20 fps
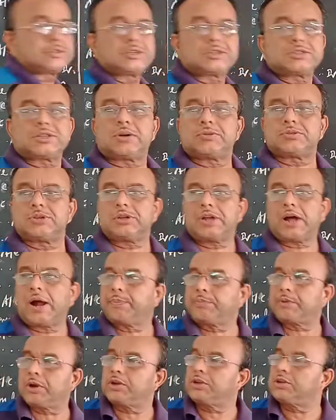6,000,
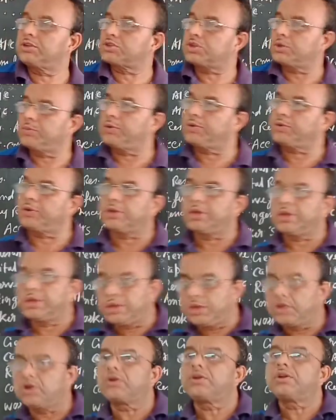after distributing
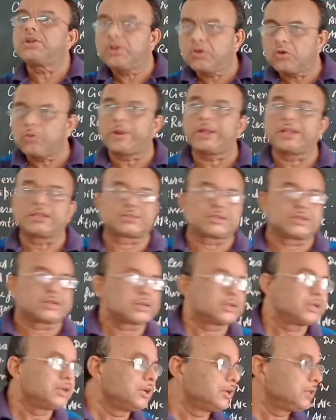in your new balance
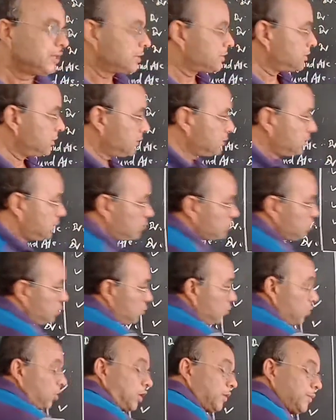sheet, the 6,000
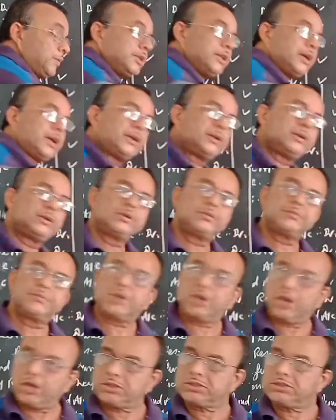will not be there,
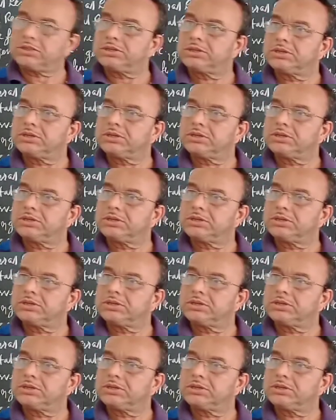because